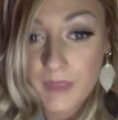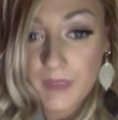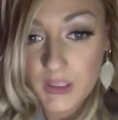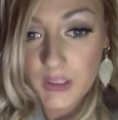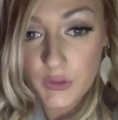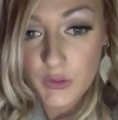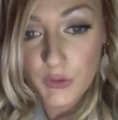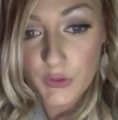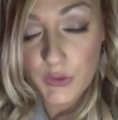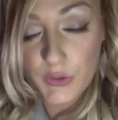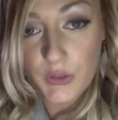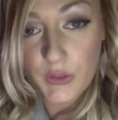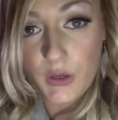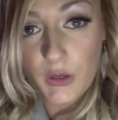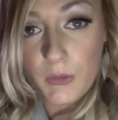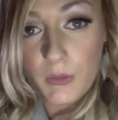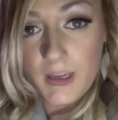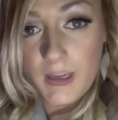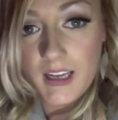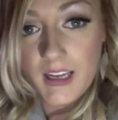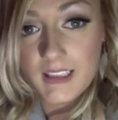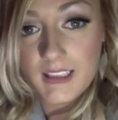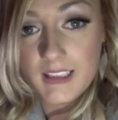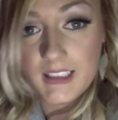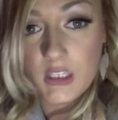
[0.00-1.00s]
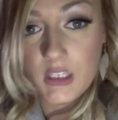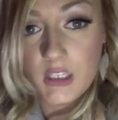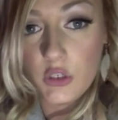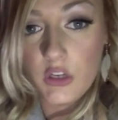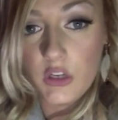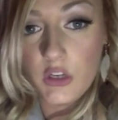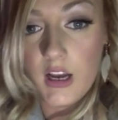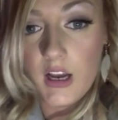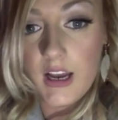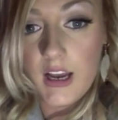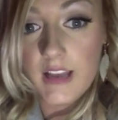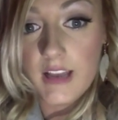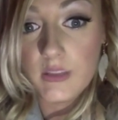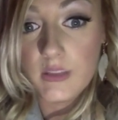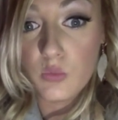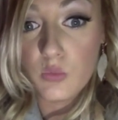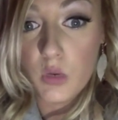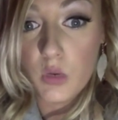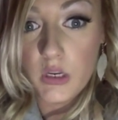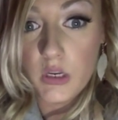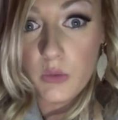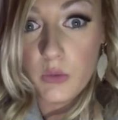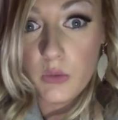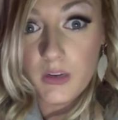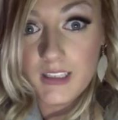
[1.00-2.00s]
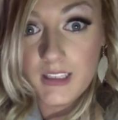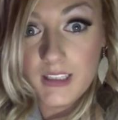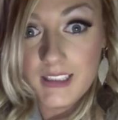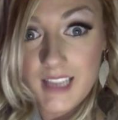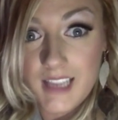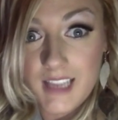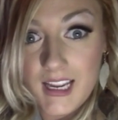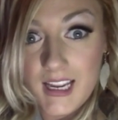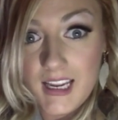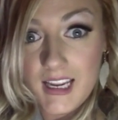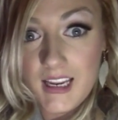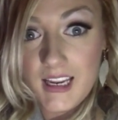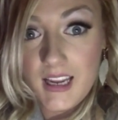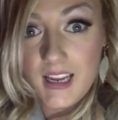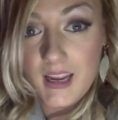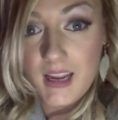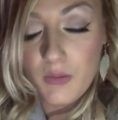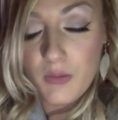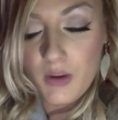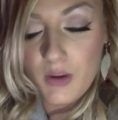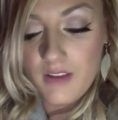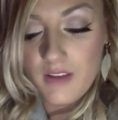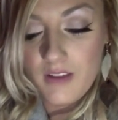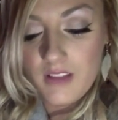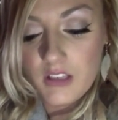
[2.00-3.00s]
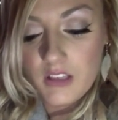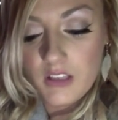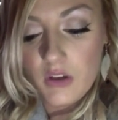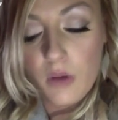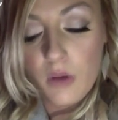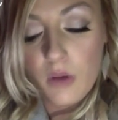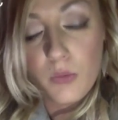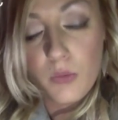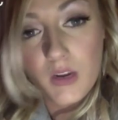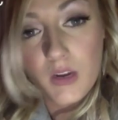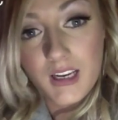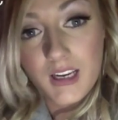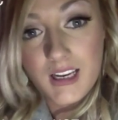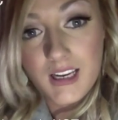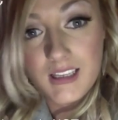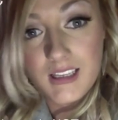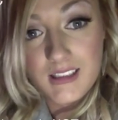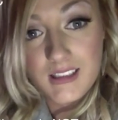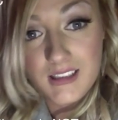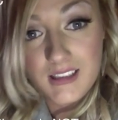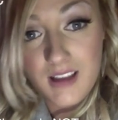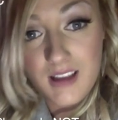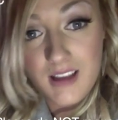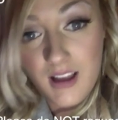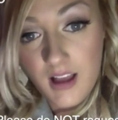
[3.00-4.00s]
soon I'll be asking you guys what do you want to see, and whatever the top one is,